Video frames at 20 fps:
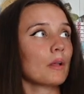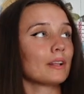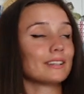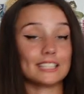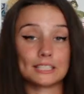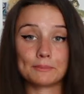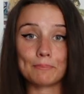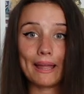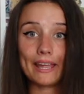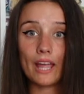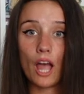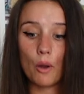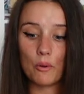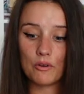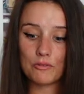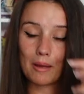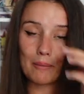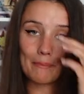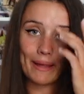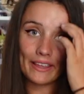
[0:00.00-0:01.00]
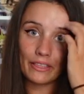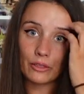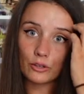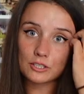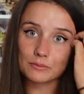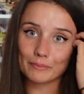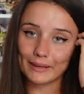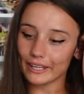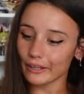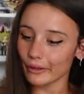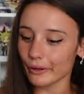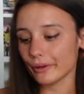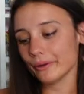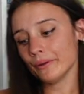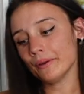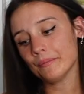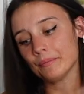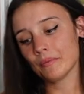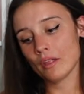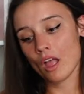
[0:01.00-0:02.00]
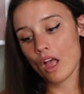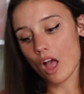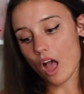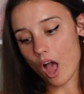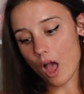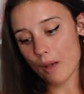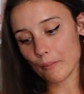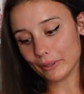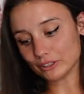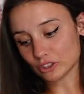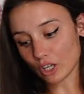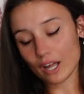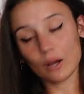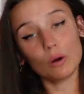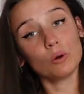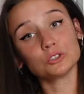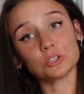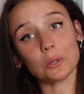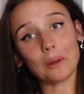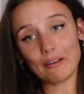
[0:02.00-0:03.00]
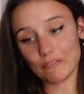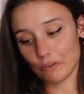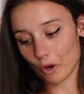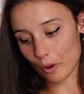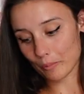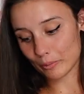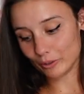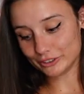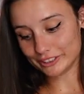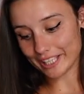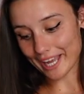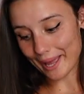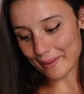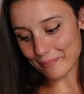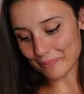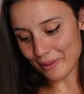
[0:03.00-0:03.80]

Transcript: display her with my Mathos Miku, um, which I also haven't opened yet,